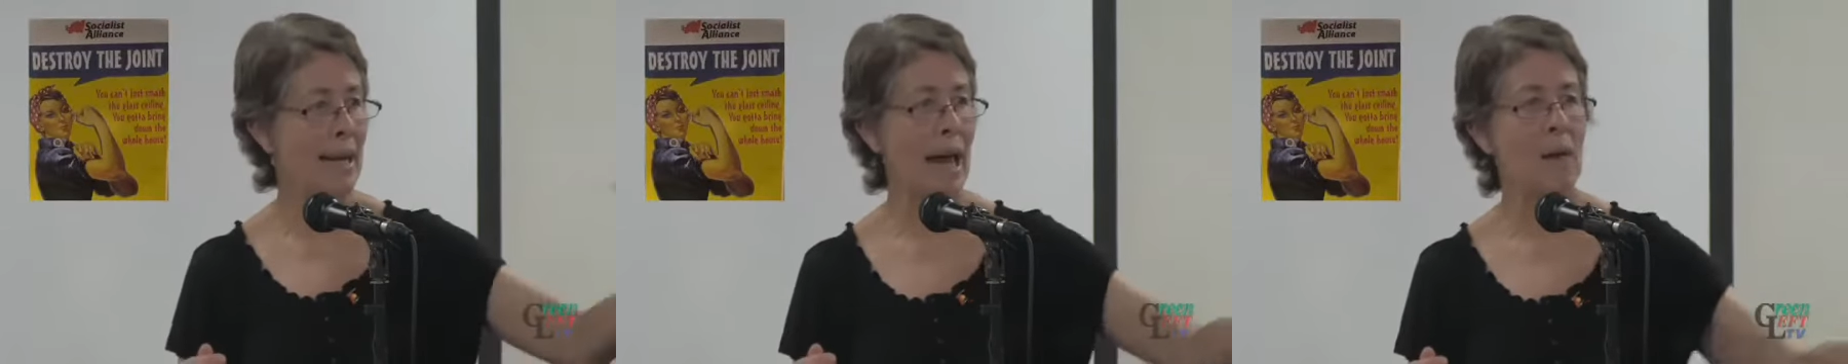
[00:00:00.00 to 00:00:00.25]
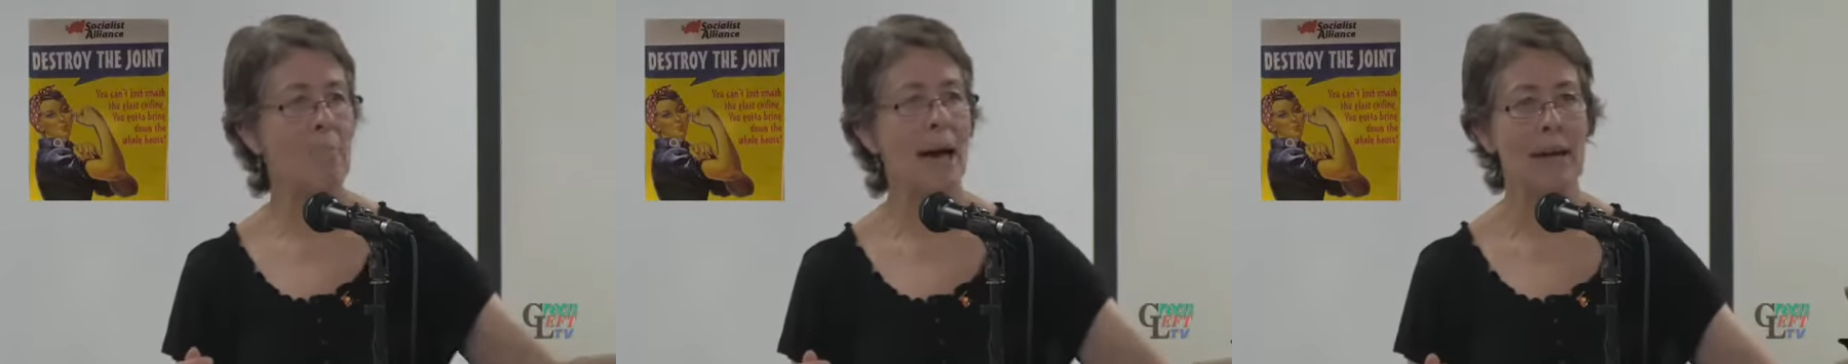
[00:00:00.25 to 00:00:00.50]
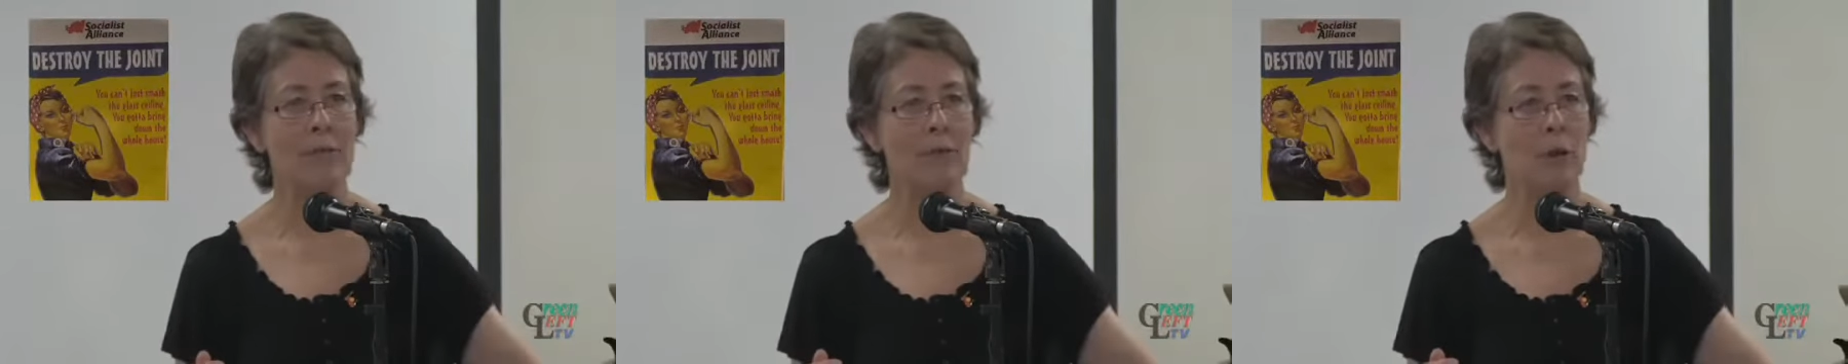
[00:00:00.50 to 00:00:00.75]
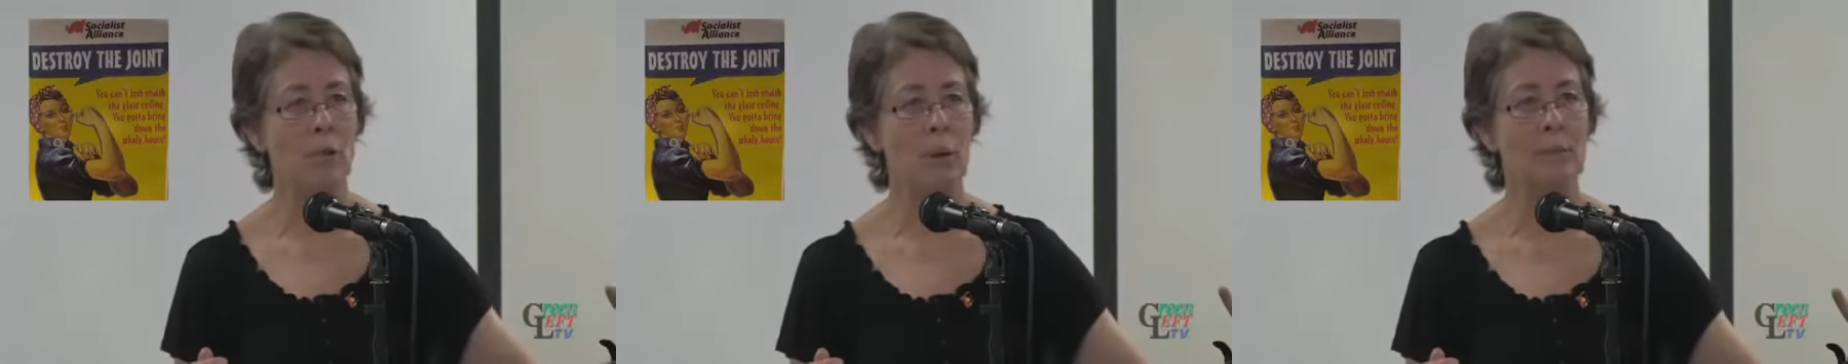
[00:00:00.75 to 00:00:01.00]
campaign
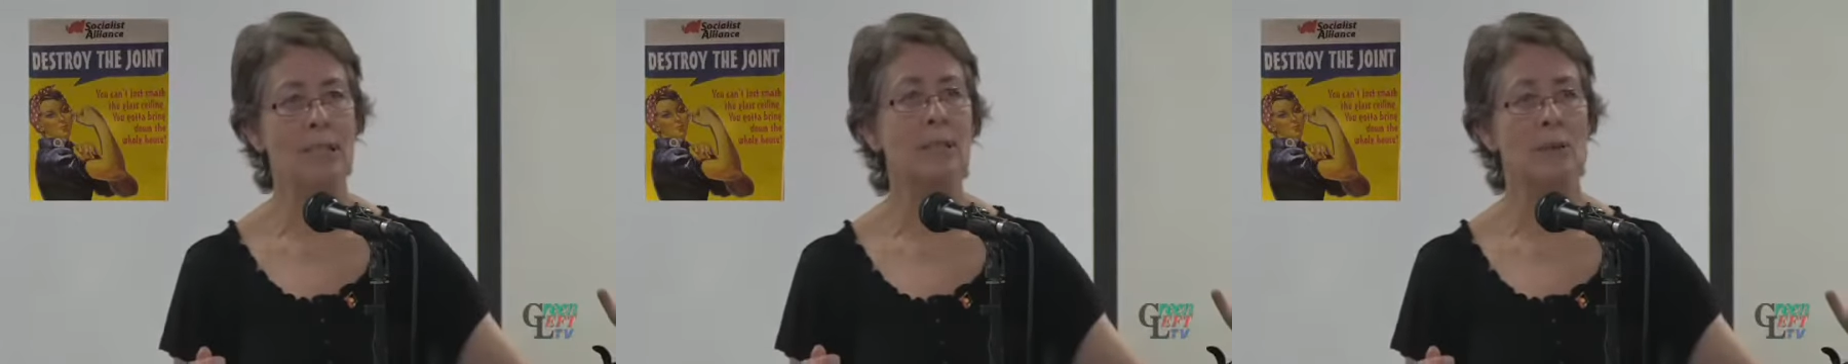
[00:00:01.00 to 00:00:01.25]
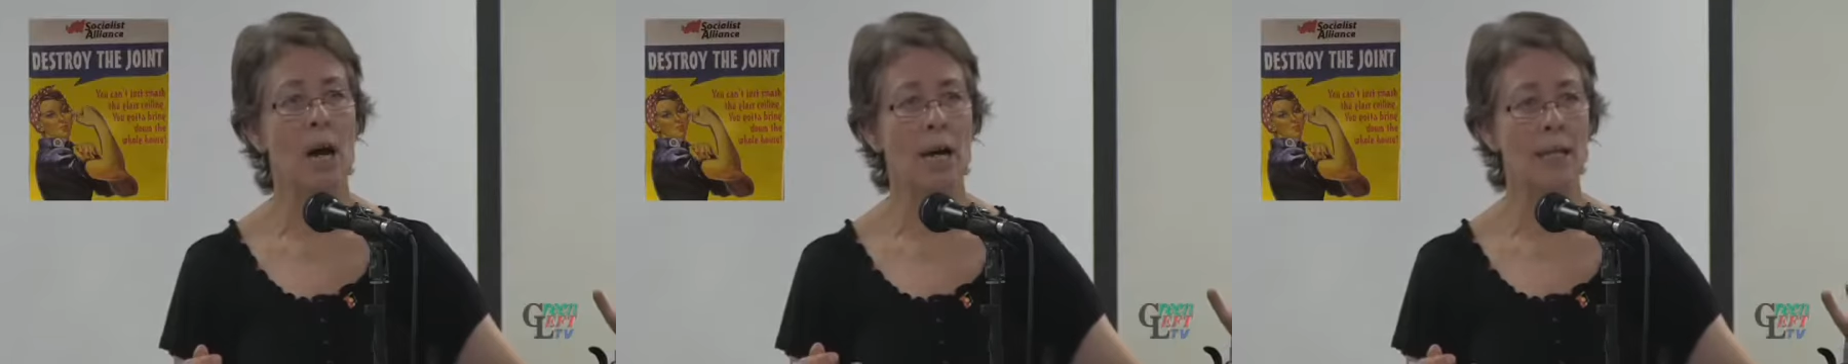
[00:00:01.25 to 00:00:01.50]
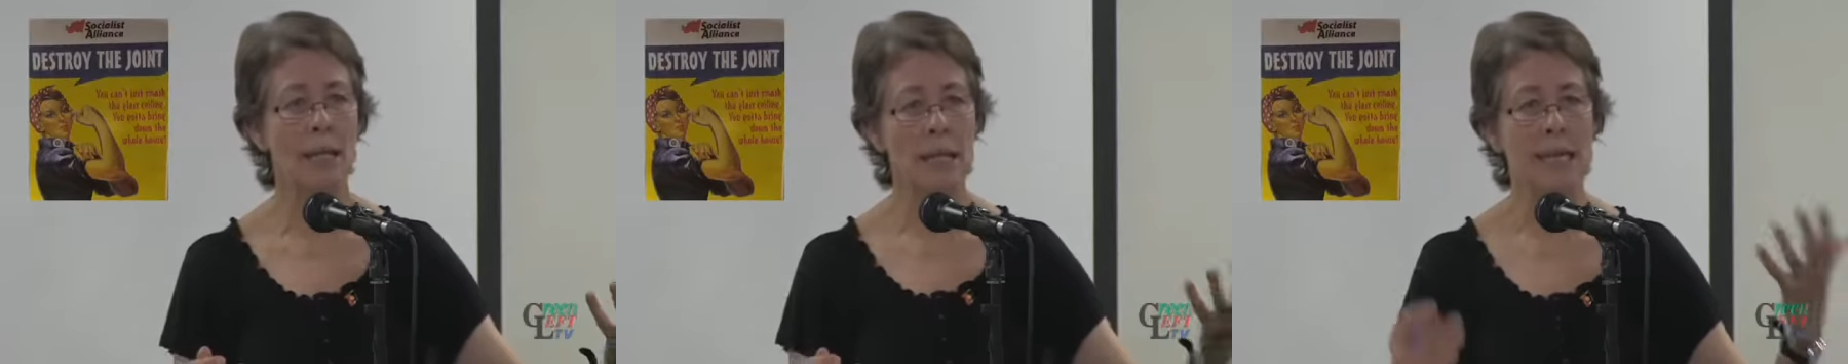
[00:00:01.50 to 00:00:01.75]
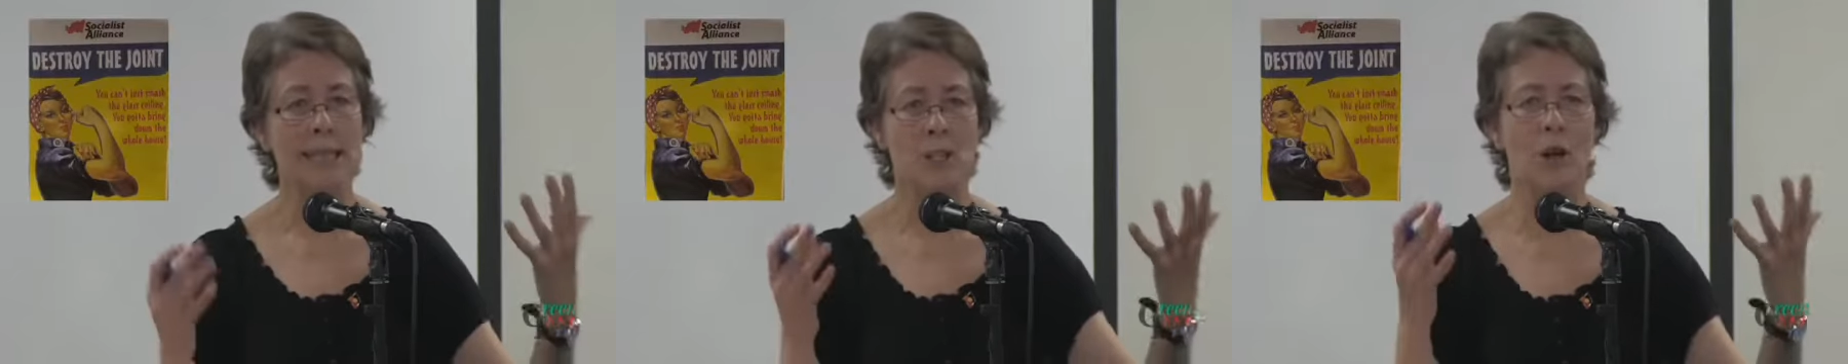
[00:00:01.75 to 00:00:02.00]
for a women's right.
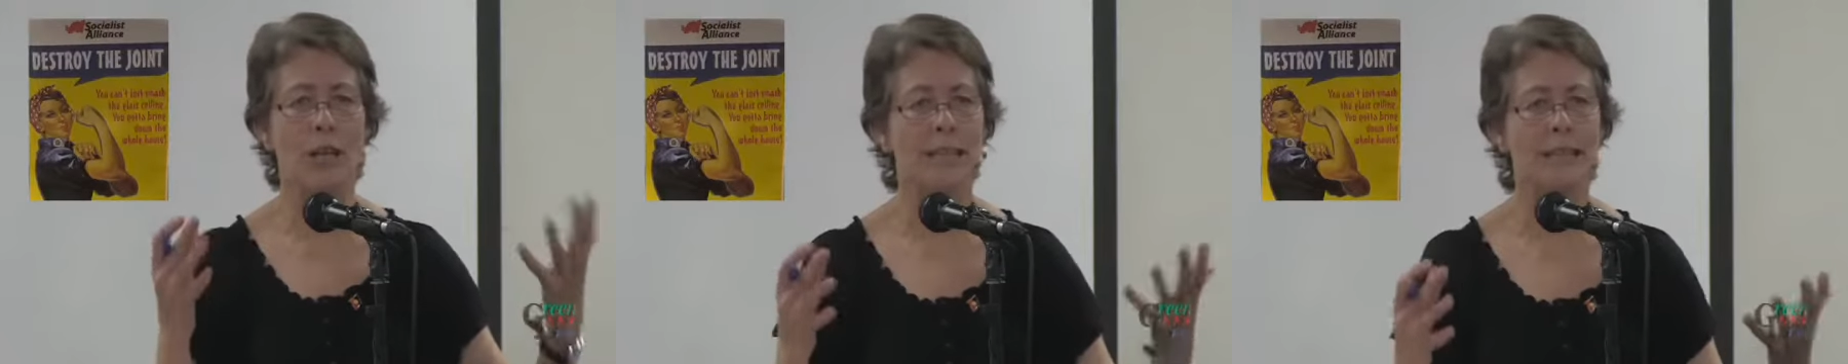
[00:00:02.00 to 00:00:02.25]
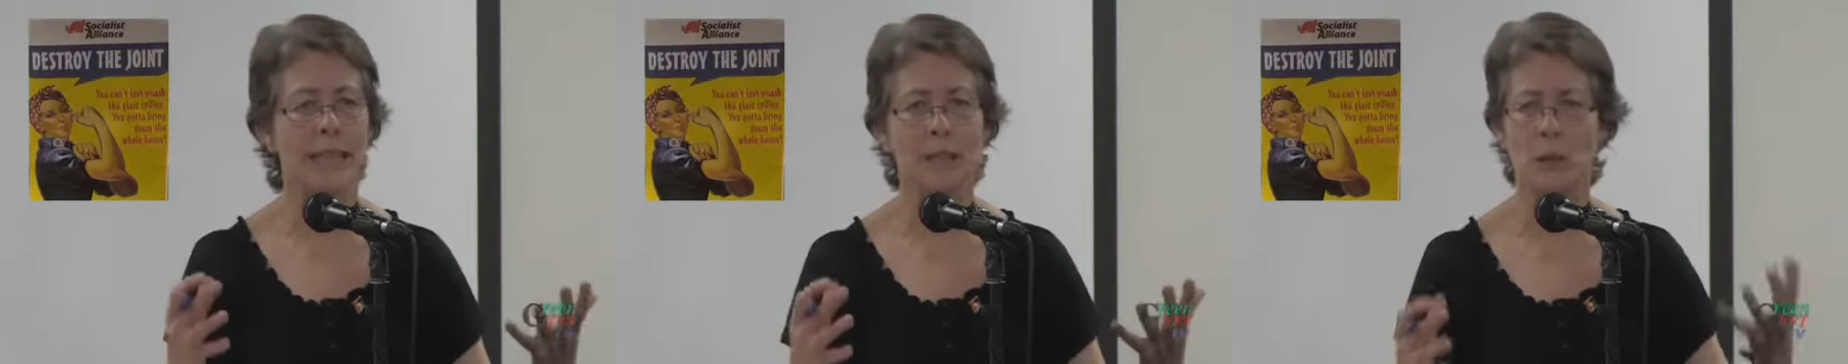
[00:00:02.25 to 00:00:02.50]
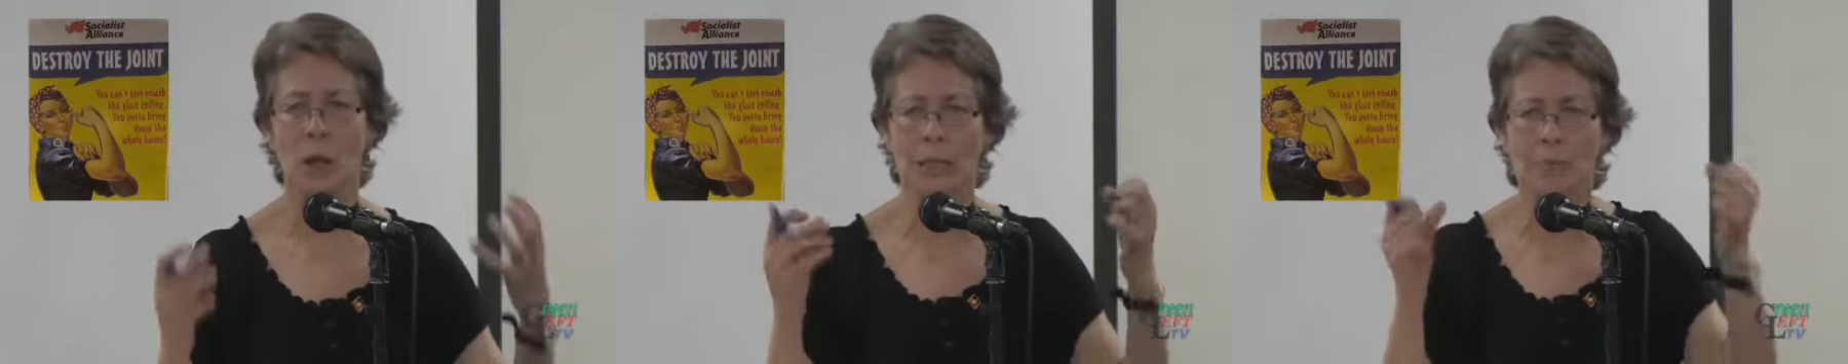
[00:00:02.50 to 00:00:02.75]
It's not essential.